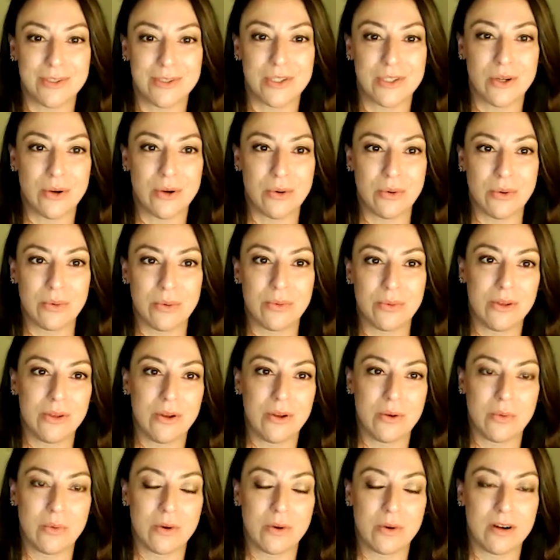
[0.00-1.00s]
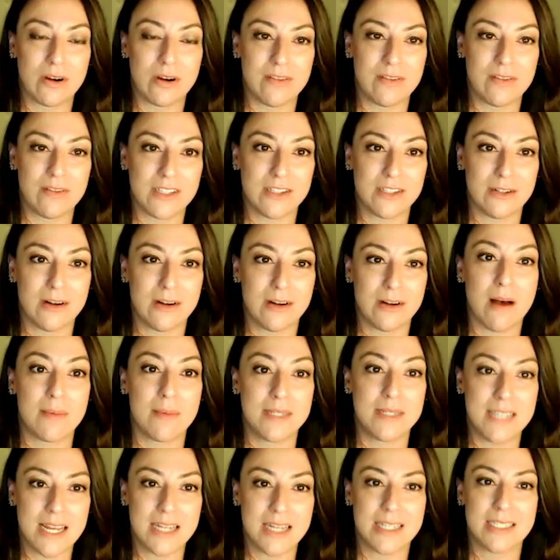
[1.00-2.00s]
So, we're an investor in
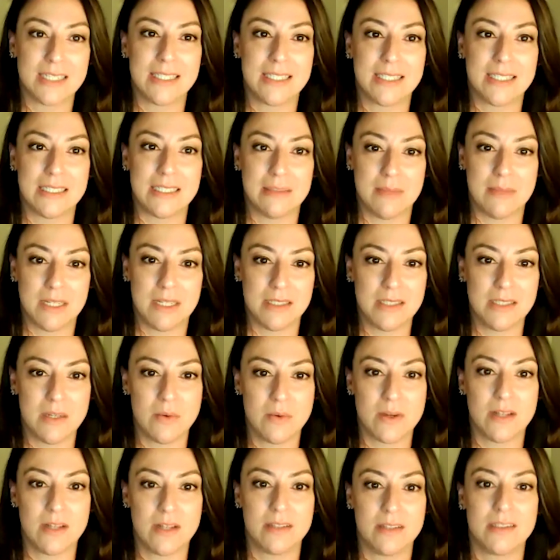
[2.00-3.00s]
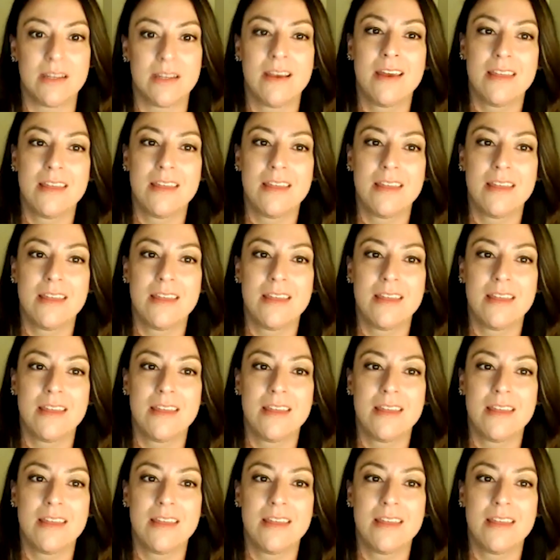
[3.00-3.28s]
Amadeus and Main Sequence.